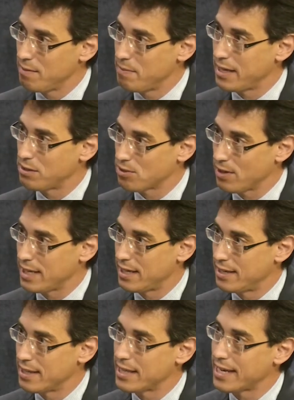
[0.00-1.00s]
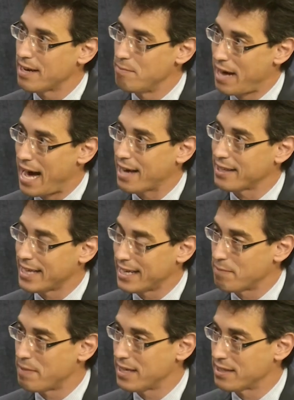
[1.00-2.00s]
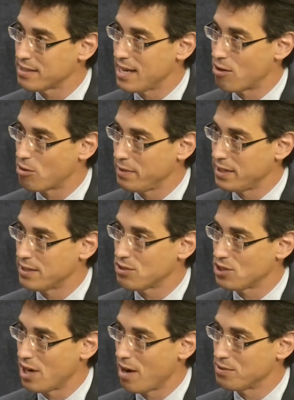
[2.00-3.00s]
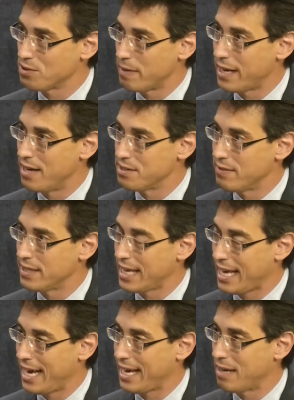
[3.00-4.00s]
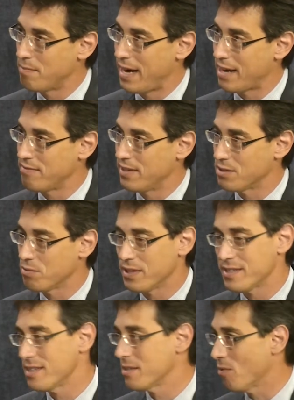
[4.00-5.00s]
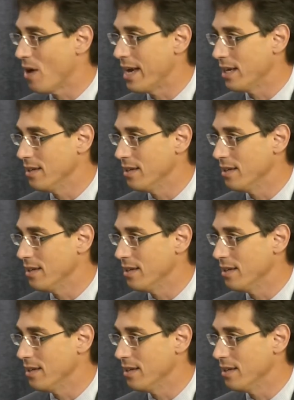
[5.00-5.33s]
being treated, and they come back and they end up being dishonorably discharged because of it, and they can't get benefits. Well, this isn't right.